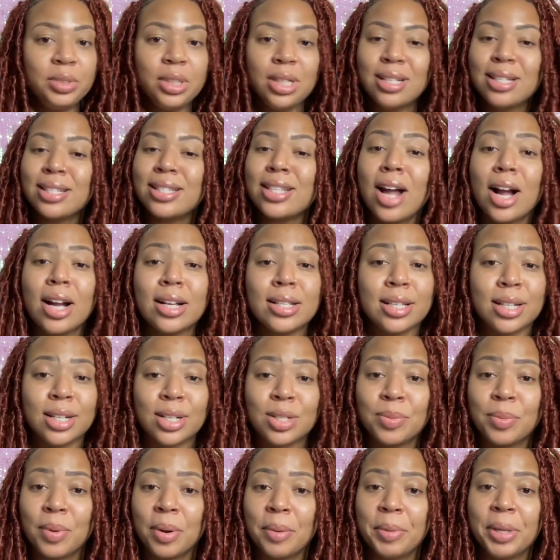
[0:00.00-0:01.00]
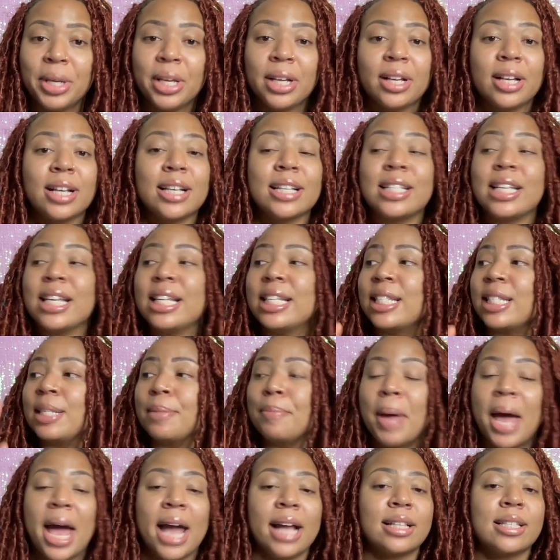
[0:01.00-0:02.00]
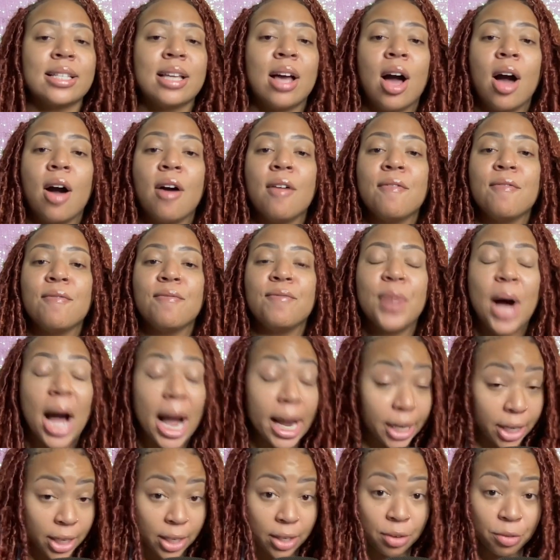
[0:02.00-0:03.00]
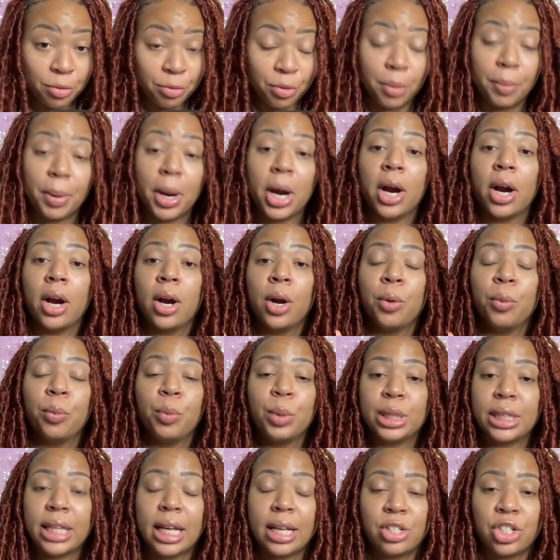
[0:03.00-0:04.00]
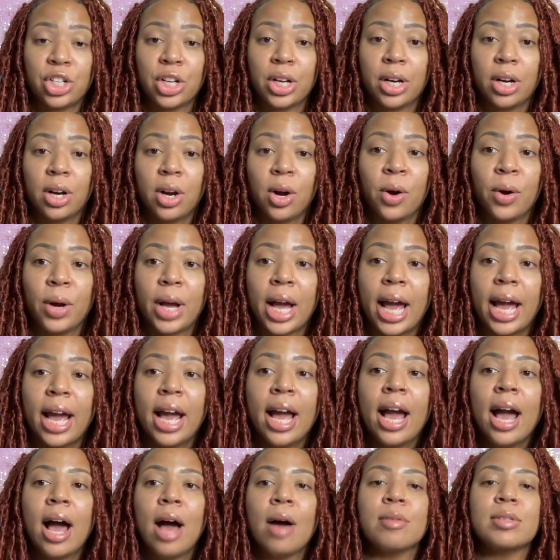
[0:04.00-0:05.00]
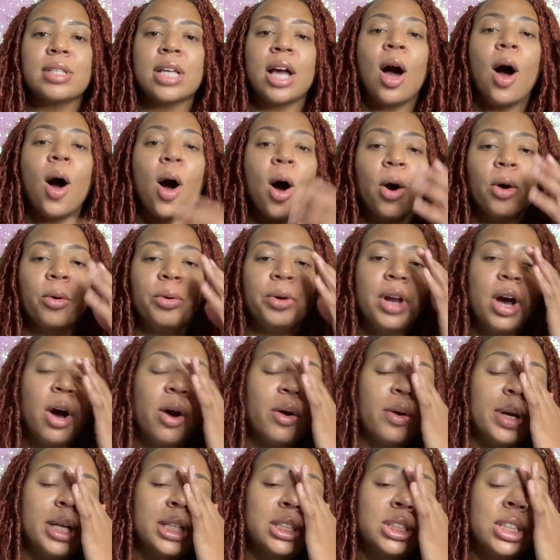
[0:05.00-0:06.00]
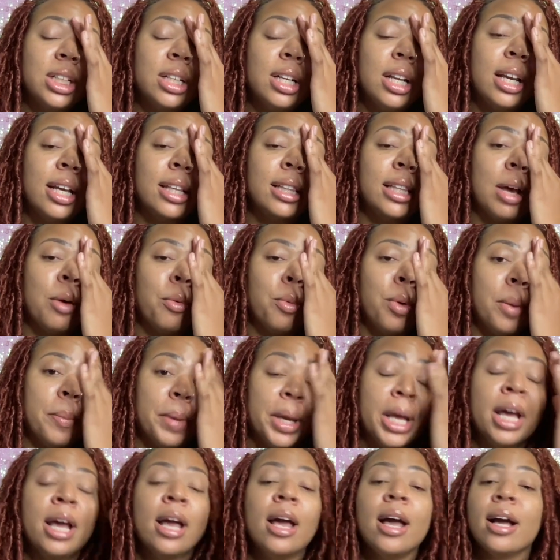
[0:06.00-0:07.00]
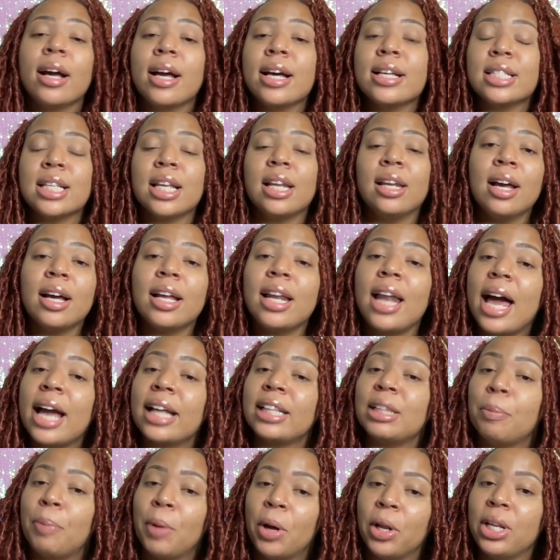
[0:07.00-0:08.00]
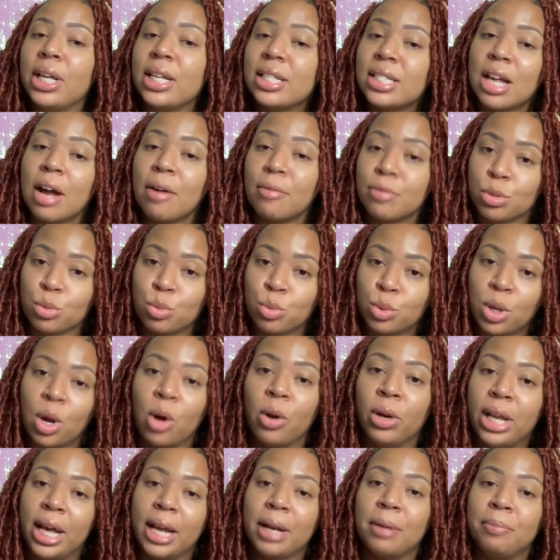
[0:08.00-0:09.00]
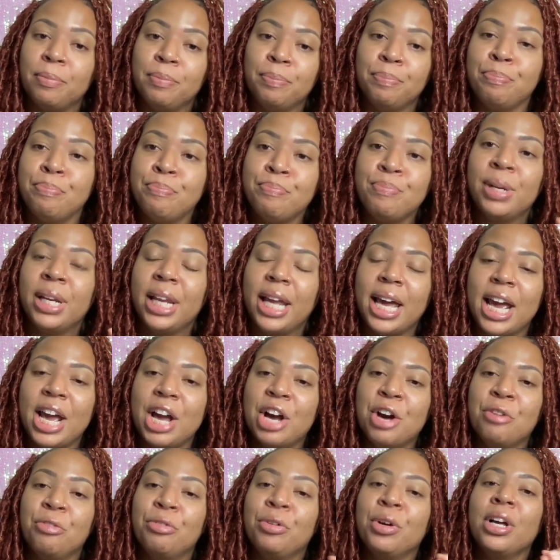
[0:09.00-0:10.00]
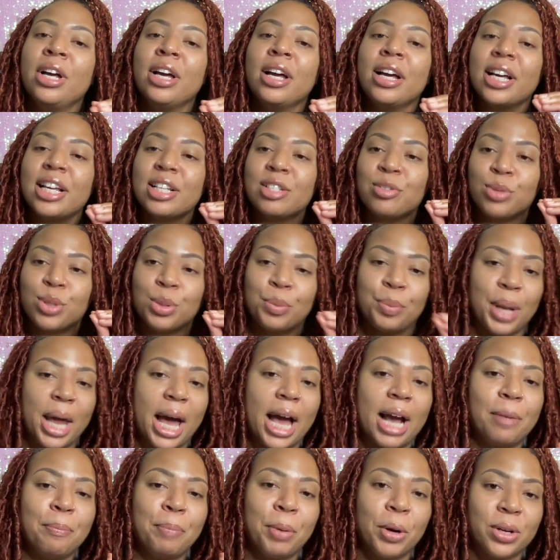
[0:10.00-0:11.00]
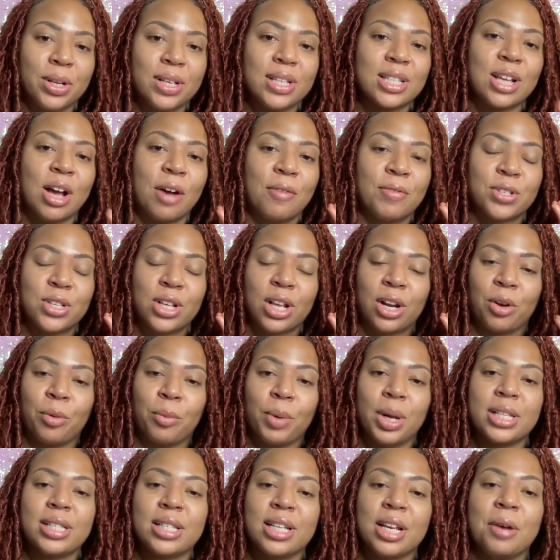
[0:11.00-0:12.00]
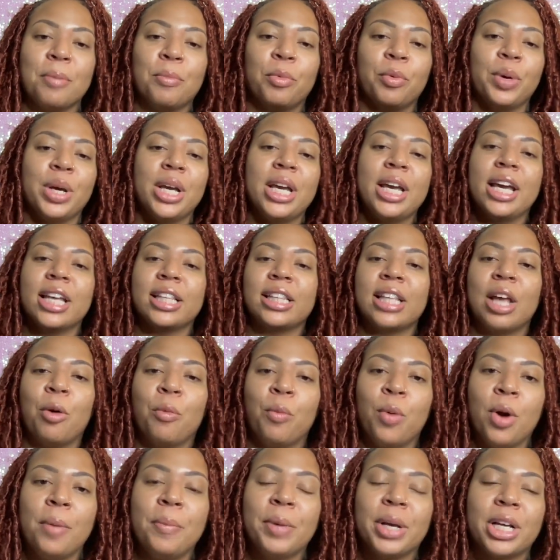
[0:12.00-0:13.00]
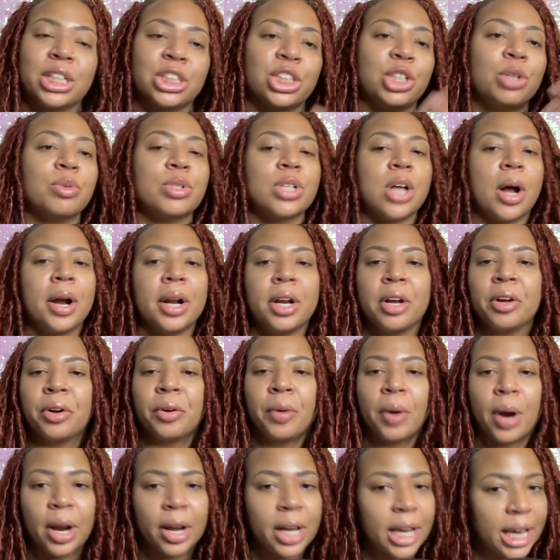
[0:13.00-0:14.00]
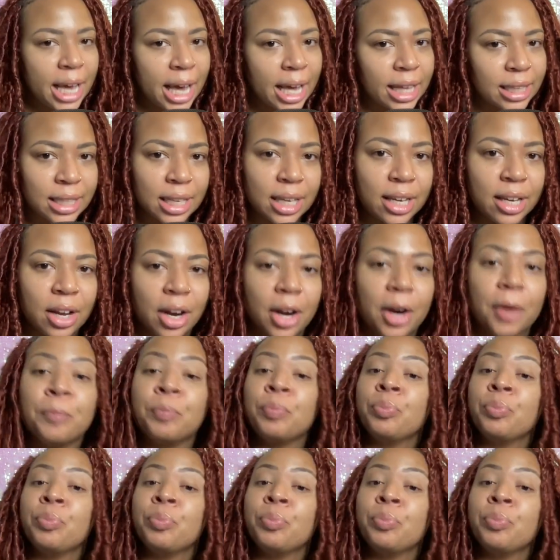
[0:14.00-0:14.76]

Sorry to this woman, because he smacked fire from her with that chair, okay? I was like, oh, no, he shouldn't have hit that woman, because it looked like the police officer was going to let him live, because it was a Black police officer that arrested him, but when he hit that woman, because she was already on the ground, he didn't have to hit her.